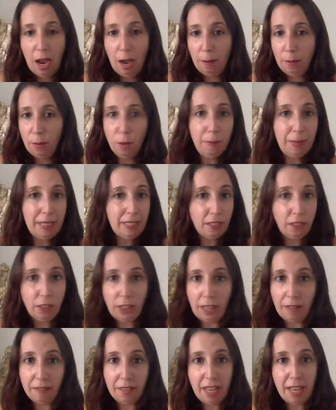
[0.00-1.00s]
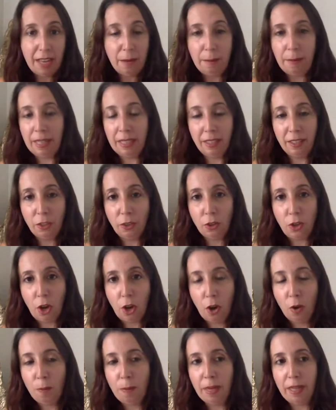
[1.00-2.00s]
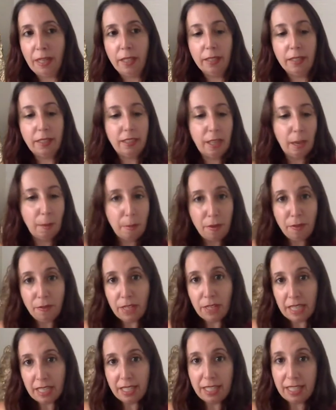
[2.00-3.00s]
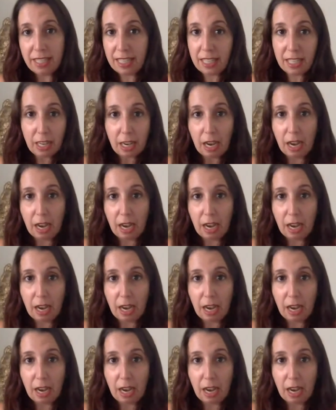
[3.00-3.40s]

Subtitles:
you may still love that and may still go, but some of us